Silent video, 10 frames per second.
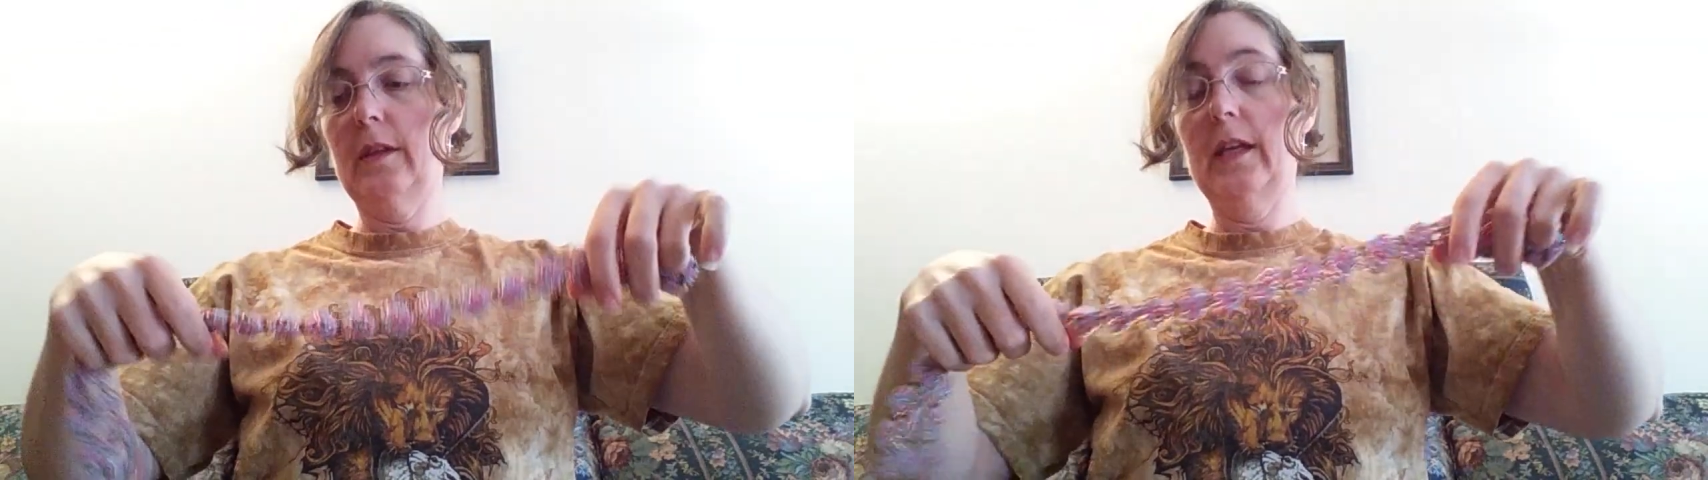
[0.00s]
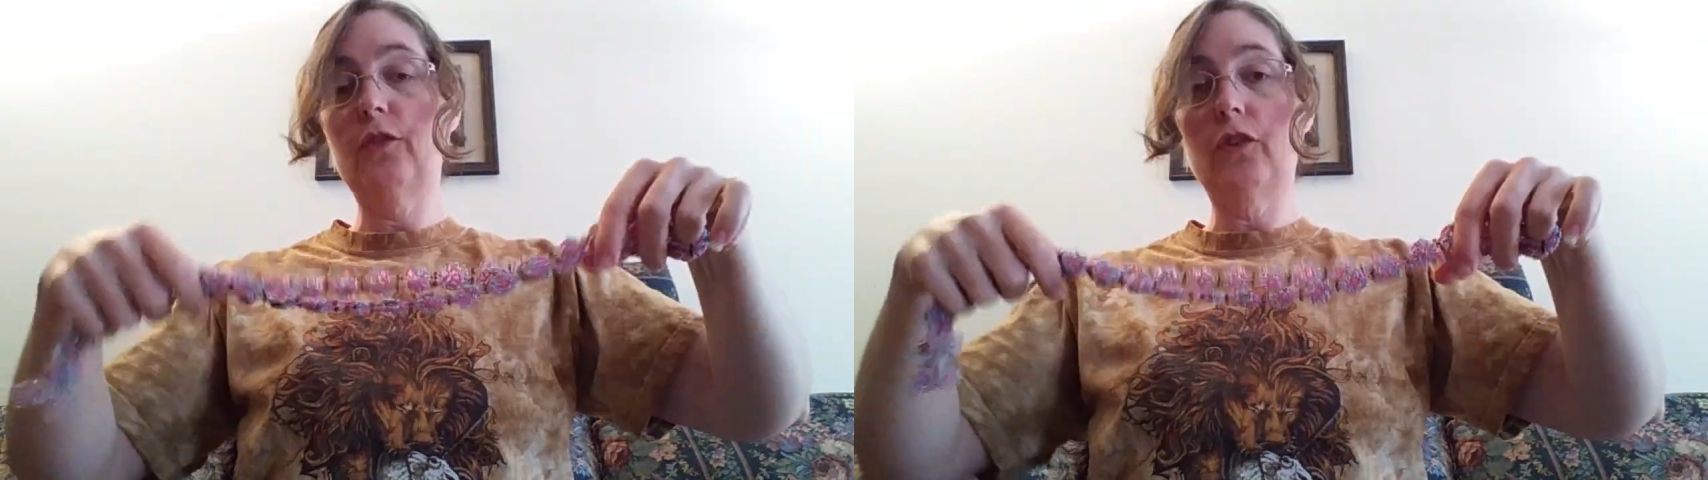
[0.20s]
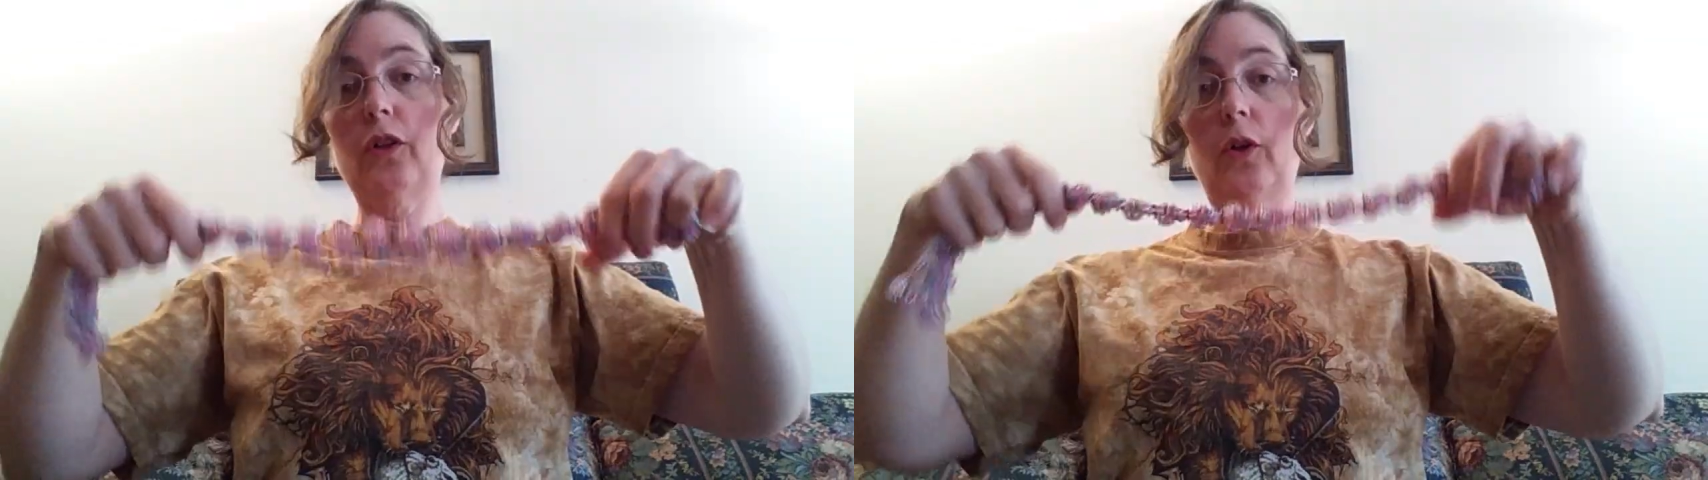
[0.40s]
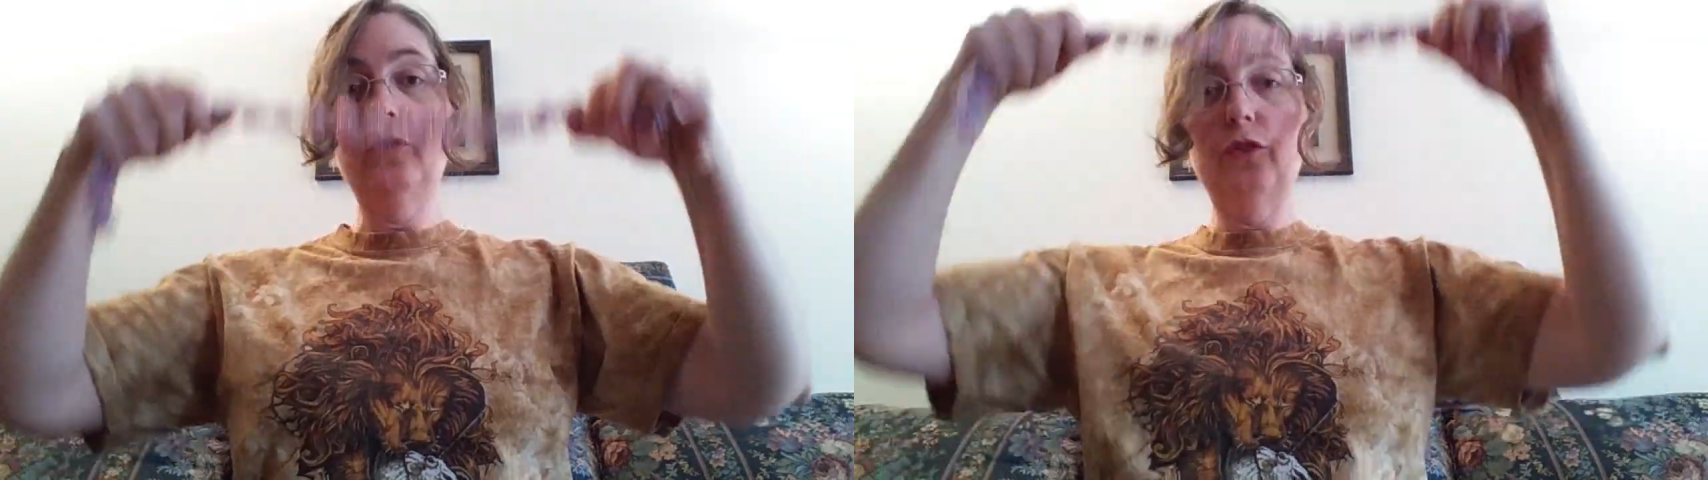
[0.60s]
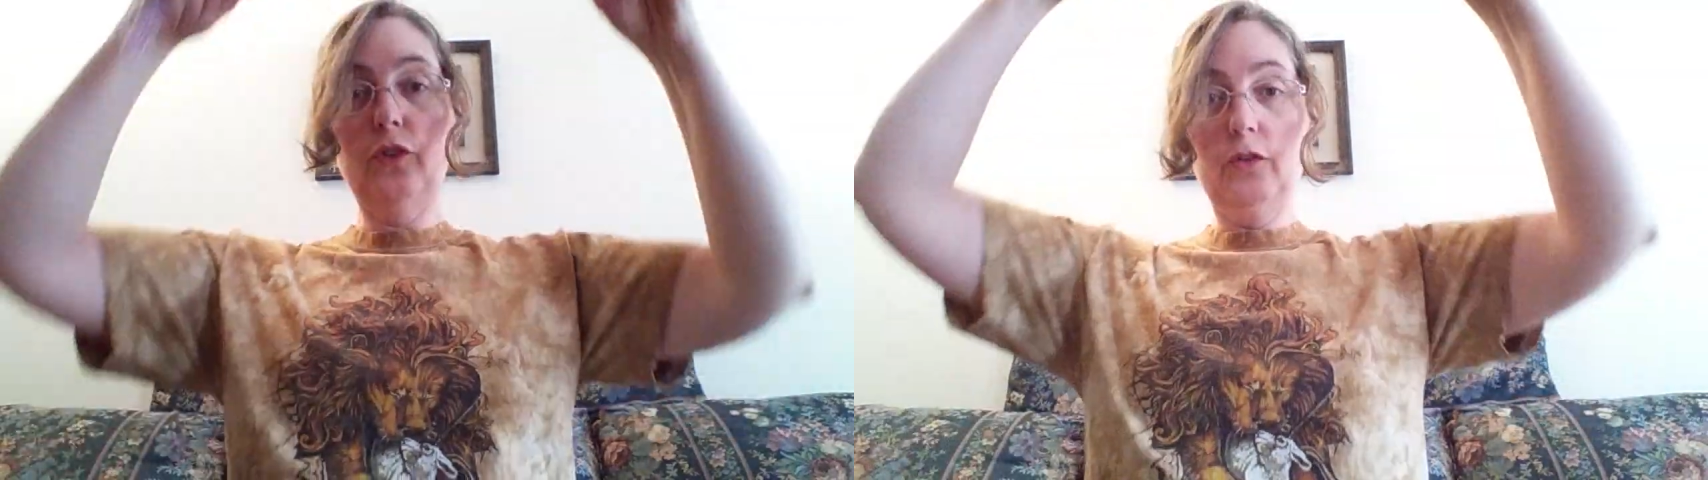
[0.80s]
things
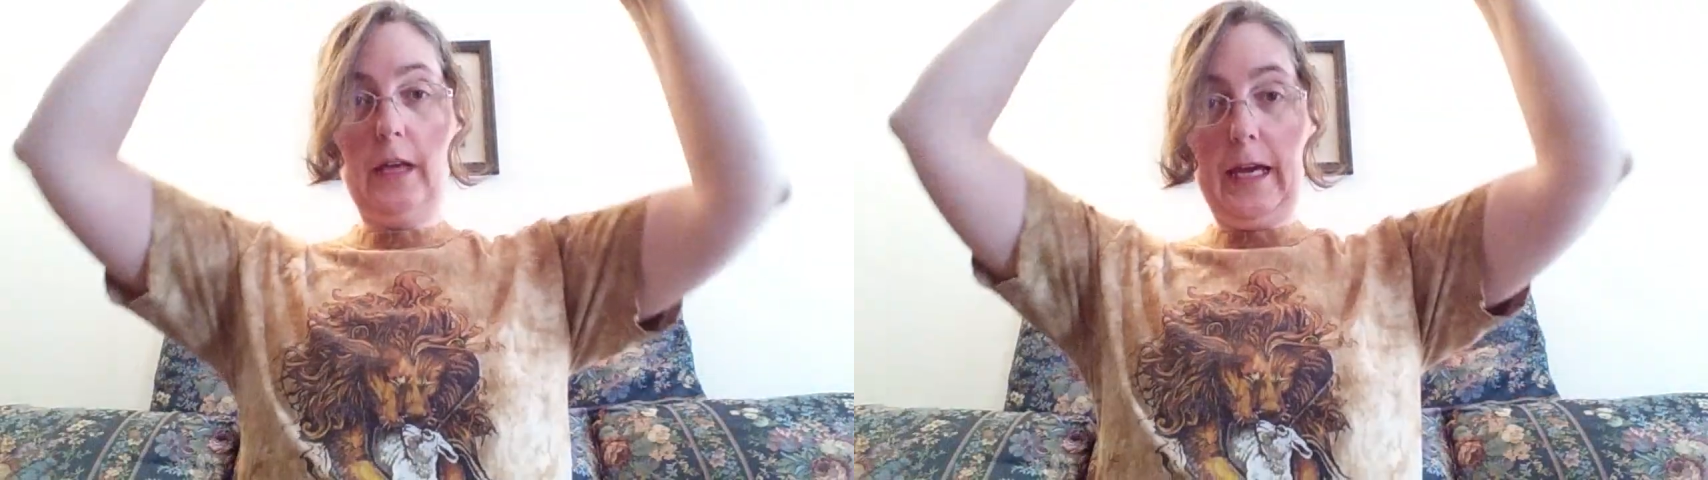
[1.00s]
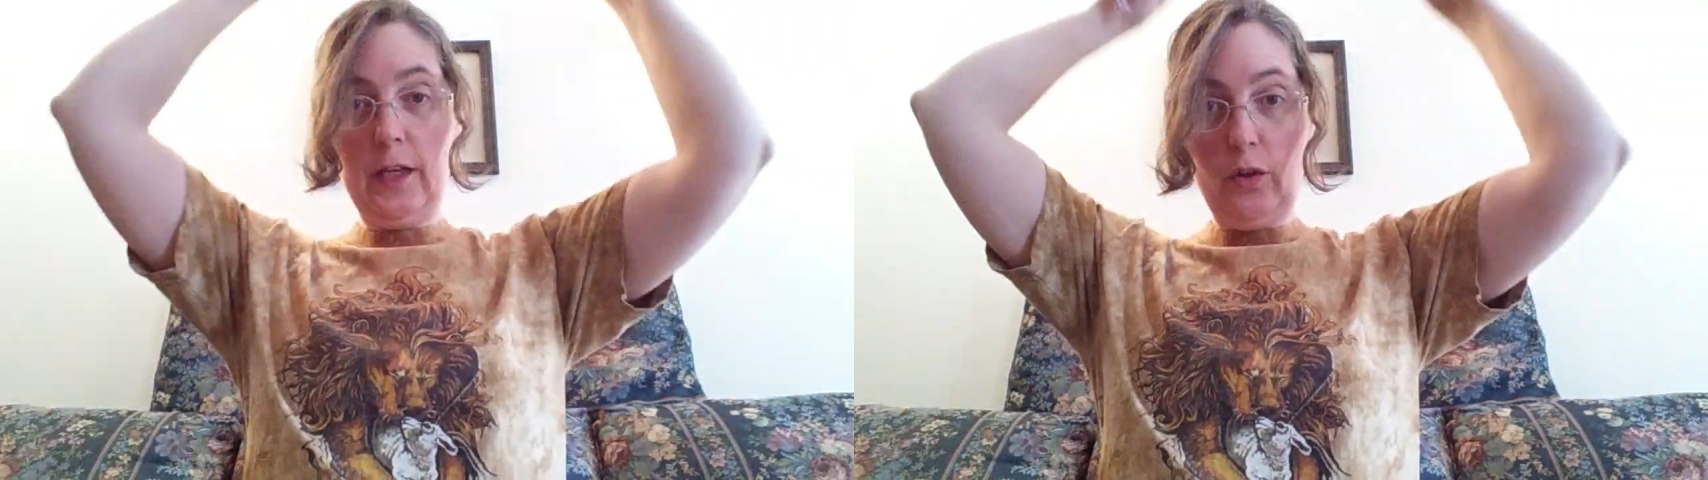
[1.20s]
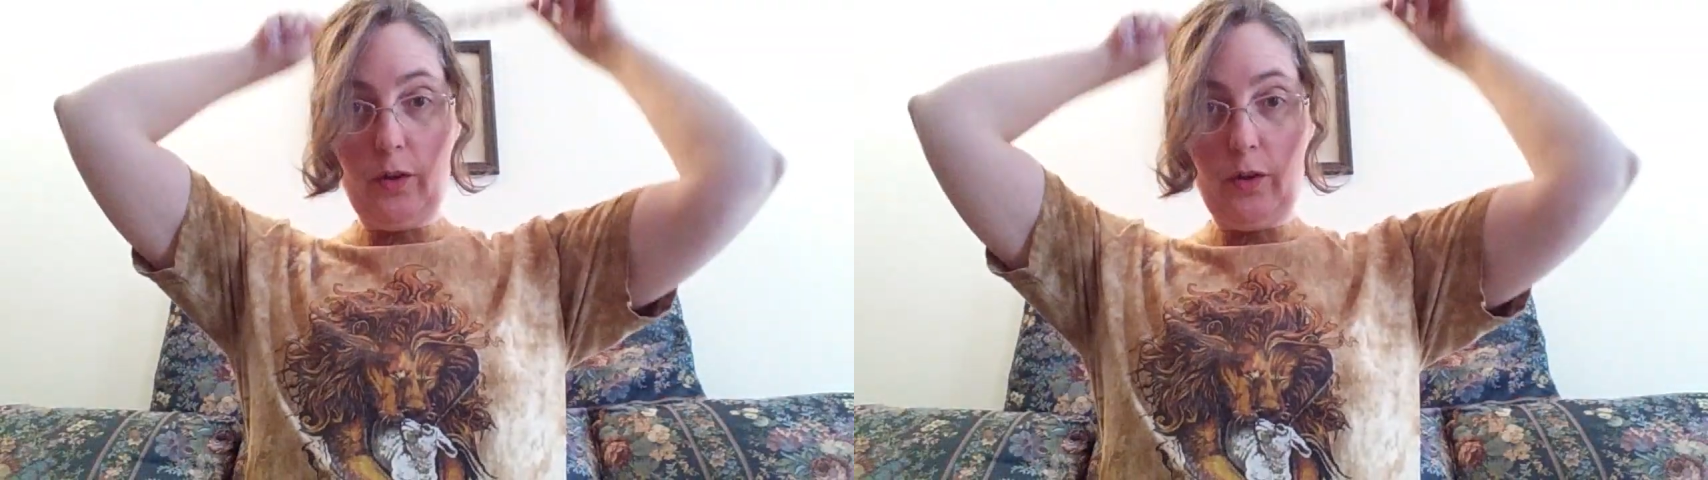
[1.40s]
close to your neck,